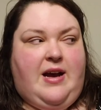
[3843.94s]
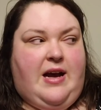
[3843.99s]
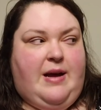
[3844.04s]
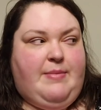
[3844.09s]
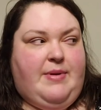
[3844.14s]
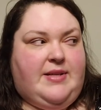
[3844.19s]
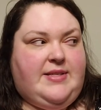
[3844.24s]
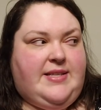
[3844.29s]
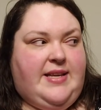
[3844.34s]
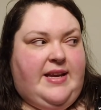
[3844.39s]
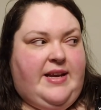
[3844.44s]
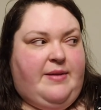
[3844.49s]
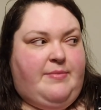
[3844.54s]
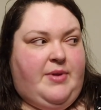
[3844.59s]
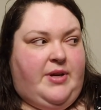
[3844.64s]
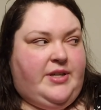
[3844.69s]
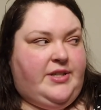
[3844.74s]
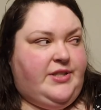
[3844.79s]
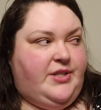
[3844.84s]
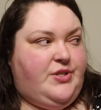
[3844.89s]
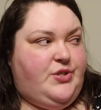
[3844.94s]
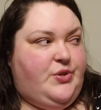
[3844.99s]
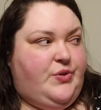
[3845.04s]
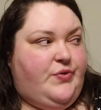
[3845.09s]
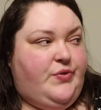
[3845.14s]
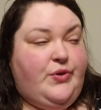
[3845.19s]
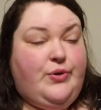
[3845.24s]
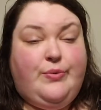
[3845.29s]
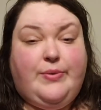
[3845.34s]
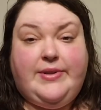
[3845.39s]
I'm not saying I'm not gonna do
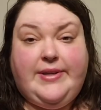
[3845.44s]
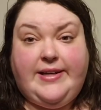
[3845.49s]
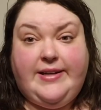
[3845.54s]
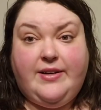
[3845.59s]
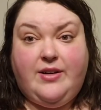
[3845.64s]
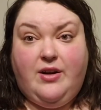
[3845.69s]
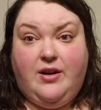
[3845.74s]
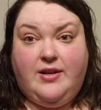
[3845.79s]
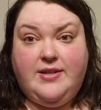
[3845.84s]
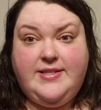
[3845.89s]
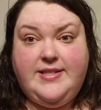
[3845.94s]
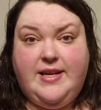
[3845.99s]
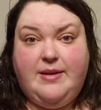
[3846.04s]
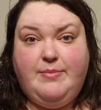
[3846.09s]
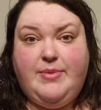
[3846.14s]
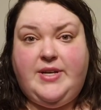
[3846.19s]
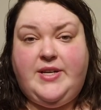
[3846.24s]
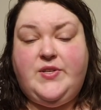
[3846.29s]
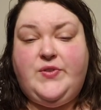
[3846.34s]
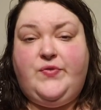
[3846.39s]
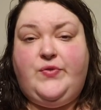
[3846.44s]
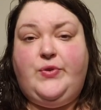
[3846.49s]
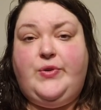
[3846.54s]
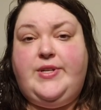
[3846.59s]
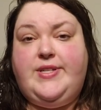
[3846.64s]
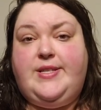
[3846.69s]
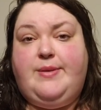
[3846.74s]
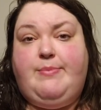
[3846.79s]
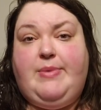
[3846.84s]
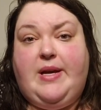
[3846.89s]
food related content because food
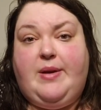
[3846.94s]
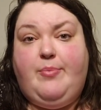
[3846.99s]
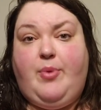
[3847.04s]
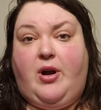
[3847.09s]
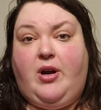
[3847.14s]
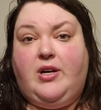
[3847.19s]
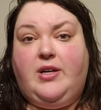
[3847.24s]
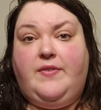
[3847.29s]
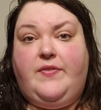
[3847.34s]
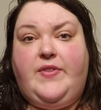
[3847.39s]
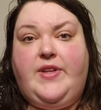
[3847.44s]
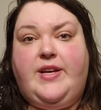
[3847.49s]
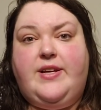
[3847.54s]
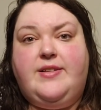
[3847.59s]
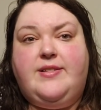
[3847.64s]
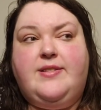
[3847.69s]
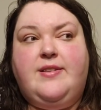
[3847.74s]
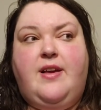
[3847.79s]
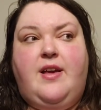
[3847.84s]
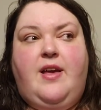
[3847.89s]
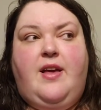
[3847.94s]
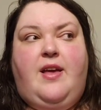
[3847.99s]
is a big part of this.